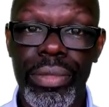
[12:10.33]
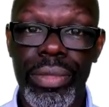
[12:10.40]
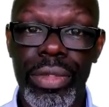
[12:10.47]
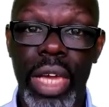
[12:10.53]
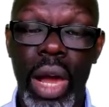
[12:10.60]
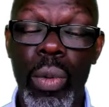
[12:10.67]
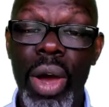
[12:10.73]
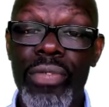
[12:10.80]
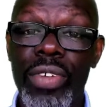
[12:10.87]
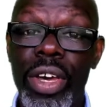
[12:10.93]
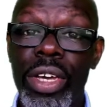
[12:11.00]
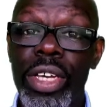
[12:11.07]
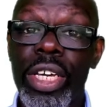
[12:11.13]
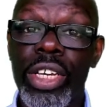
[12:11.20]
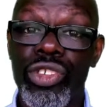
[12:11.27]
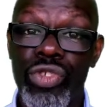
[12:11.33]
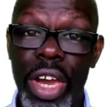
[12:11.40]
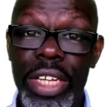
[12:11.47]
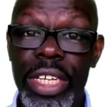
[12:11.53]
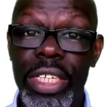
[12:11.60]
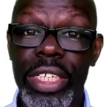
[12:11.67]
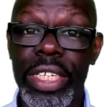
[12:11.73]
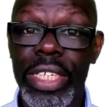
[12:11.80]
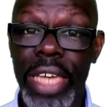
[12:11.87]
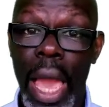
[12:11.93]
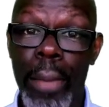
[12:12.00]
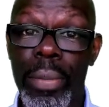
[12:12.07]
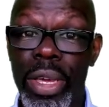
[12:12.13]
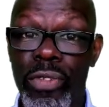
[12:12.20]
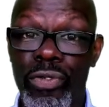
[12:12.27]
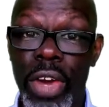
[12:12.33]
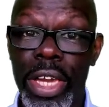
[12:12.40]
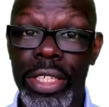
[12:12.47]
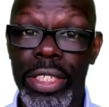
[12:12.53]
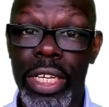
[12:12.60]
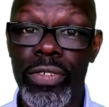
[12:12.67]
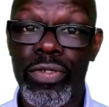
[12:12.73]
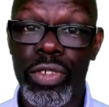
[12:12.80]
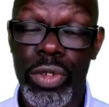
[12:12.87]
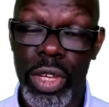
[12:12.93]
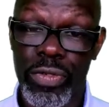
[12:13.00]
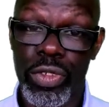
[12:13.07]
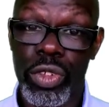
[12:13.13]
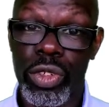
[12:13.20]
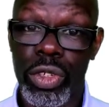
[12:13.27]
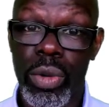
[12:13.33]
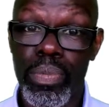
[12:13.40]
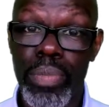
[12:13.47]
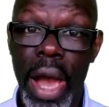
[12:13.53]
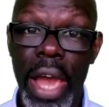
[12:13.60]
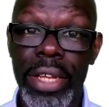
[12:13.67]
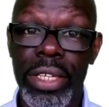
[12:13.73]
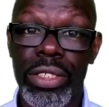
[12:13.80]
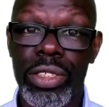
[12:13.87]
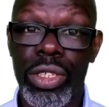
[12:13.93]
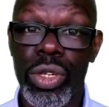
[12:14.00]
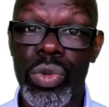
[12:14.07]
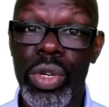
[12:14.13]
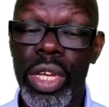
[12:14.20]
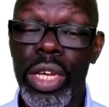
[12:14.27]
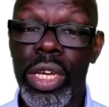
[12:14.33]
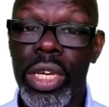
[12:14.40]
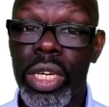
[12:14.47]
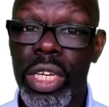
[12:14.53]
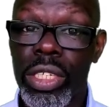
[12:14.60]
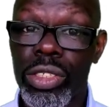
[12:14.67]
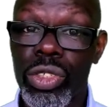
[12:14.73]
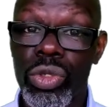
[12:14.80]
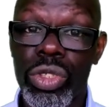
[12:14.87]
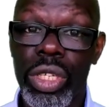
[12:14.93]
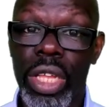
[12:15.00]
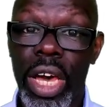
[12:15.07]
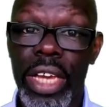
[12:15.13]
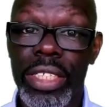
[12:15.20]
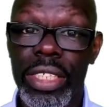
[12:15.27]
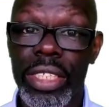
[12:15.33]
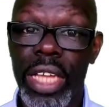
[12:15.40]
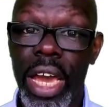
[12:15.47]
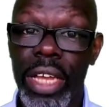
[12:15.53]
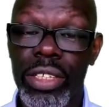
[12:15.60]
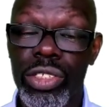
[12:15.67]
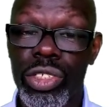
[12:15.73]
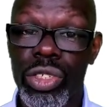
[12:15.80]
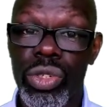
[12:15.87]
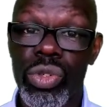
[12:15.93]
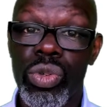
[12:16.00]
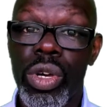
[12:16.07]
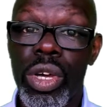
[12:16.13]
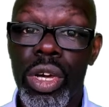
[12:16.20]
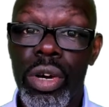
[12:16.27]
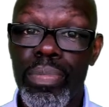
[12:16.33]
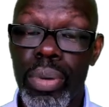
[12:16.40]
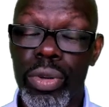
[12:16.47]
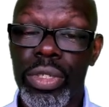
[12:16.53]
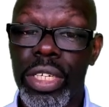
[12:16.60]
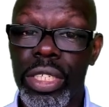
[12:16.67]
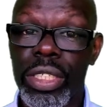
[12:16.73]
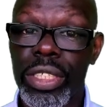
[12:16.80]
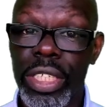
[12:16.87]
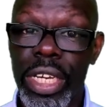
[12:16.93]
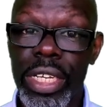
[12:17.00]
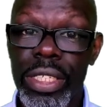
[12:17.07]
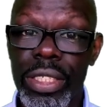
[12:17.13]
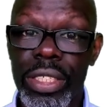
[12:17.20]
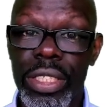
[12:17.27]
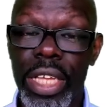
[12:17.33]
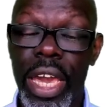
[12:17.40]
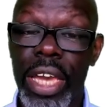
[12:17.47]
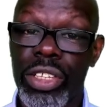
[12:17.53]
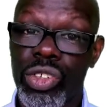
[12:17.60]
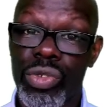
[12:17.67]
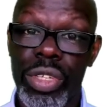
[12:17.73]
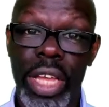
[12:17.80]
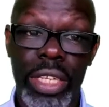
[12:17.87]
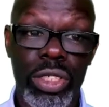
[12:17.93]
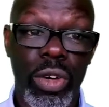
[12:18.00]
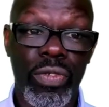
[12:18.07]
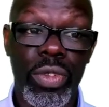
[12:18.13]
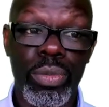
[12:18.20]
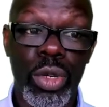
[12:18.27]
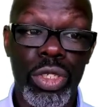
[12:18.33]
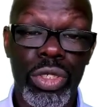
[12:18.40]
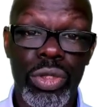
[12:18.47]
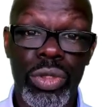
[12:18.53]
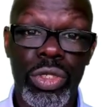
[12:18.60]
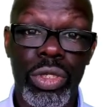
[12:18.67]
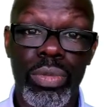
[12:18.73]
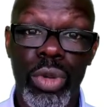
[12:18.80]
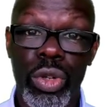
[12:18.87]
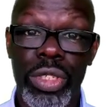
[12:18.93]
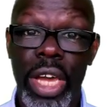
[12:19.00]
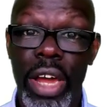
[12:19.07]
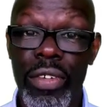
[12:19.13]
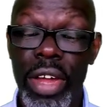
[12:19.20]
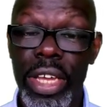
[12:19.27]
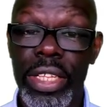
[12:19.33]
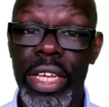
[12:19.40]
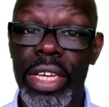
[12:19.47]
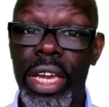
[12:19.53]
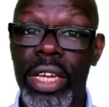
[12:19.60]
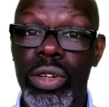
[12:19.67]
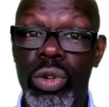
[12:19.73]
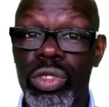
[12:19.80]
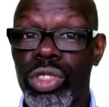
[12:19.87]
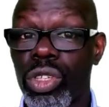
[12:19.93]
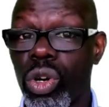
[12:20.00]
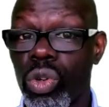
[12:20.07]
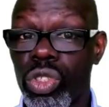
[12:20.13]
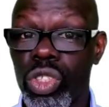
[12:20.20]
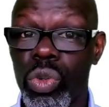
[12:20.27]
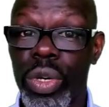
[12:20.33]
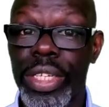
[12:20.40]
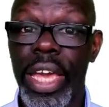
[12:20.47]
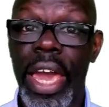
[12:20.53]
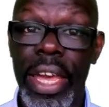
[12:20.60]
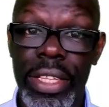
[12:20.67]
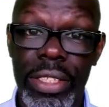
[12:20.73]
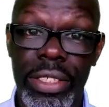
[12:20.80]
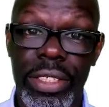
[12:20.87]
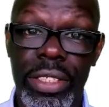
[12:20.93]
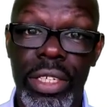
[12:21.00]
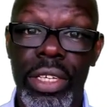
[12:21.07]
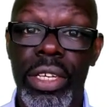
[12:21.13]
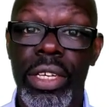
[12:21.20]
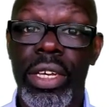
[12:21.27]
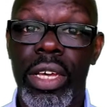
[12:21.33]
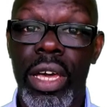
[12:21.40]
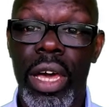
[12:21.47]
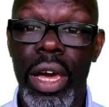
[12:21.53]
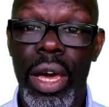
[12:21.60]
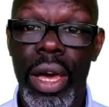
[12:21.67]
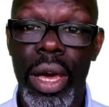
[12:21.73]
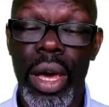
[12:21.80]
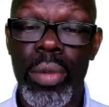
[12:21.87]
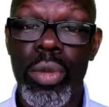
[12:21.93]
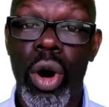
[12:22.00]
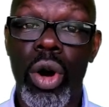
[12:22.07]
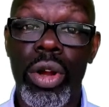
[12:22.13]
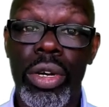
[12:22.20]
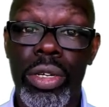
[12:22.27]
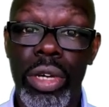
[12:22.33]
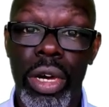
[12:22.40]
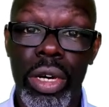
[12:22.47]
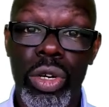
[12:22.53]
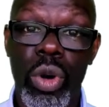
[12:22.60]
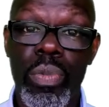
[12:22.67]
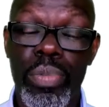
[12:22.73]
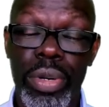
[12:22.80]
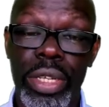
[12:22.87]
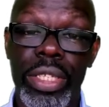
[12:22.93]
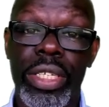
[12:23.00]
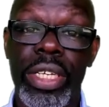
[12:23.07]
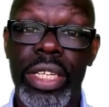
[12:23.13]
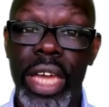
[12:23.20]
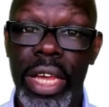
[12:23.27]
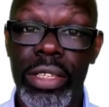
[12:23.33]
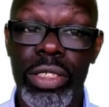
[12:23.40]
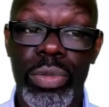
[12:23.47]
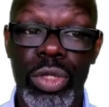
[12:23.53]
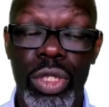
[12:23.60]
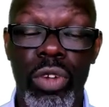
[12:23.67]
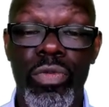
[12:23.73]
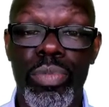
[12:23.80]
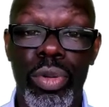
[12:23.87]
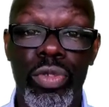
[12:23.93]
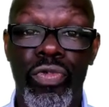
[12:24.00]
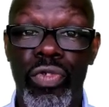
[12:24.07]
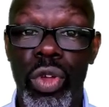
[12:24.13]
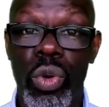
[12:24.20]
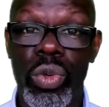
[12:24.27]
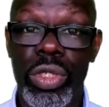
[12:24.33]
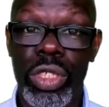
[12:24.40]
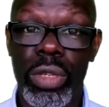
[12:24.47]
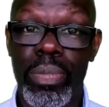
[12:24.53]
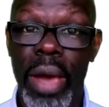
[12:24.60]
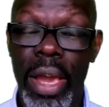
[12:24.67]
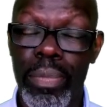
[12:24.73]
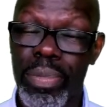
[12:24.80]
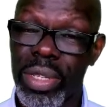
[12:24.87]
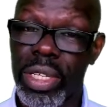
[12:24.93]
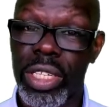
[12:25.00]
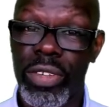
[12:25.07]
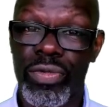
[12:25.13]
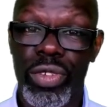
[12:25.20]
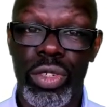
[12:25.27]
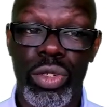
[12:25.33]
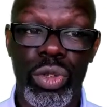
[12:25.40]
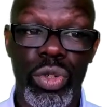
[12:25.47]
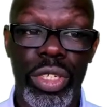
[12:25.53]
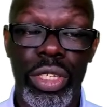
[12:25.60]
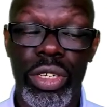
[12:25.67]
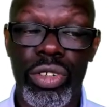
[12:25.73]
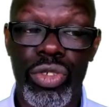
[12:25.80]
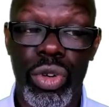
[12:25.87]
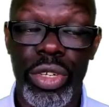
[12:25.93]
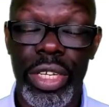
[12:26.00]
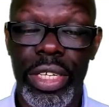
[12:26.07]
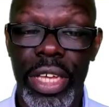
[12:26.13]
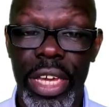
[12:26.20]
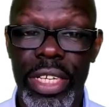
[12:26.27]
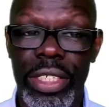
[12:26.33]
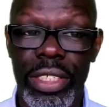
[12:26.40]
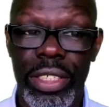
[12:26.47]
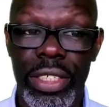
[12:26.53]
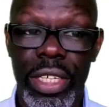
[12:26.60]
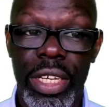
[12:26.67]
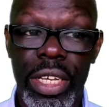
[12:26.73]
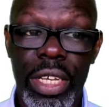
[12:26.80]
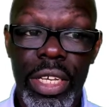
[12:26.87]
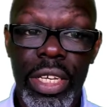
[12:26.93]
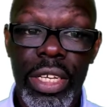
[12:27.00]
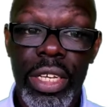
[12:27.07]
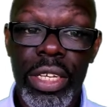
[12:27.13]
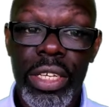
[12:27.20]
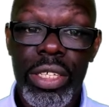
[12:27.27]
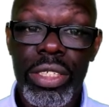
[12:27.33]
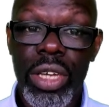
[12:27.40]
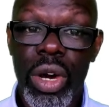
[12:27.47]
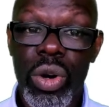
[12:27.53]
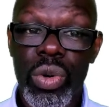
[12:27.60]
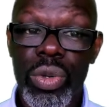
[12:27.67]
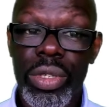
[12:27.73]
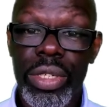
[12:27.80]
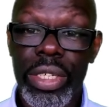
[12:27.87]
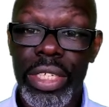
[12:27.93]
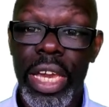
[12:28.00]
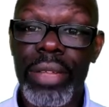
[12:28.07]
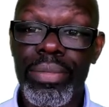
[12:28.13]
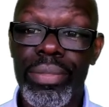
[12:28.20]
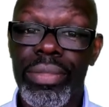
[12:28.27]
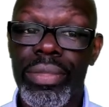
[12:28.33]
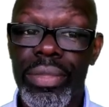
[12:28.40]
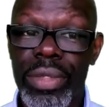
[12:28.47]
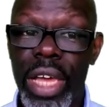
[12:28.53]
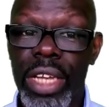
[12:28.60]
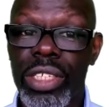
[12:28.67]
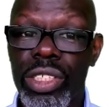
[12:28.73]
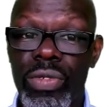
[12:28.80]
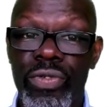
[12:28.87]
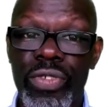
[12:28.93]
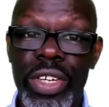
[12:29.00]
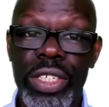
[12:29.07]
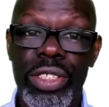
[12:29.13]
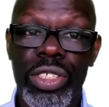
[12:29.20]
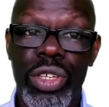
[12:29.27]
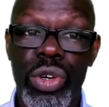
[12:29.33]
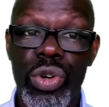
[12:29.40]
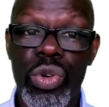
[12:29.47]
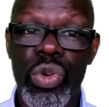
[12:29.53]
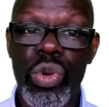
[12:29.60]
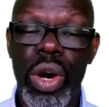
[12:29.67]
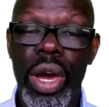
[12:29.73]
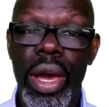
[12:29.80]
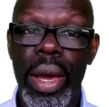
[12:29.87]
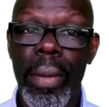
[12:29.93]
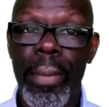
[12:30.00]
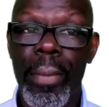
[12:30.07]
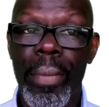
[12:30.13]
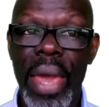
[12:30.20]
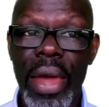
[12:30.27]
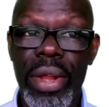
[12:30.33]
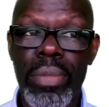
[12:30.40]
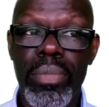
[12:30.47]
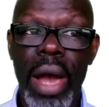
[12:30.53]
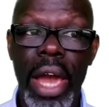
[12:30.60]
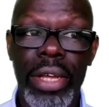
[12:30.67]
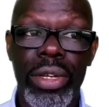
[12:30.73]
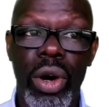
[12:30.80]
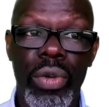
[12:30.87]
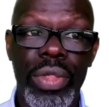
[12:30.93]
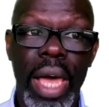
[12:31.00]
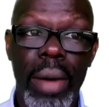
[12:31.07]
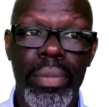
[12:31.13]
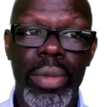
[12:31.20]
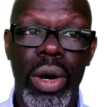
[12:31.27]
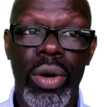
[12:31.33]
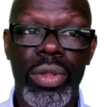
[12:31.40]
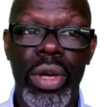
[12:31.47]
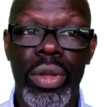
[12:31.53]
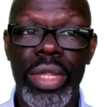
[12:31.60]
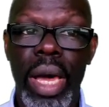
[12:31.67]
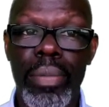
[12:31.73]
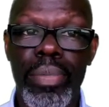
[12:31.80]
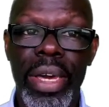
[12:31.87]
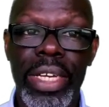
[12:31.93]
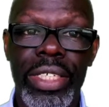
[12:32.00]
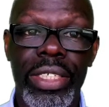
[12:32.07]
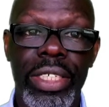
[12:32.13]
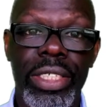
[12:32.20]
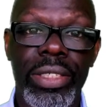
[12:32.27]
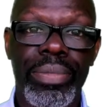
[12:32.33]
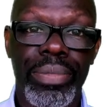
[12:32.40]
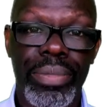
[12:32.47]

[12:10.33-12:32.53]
However, dry needling can be effective if you combine the two in utilizing that to put needles into there to relax off the muscles more directly, and also to enhance or accompany the enhancement of blood flow to the back, particularly if you're looking at chronic cases. So again, that's something to bear in mind on that basis.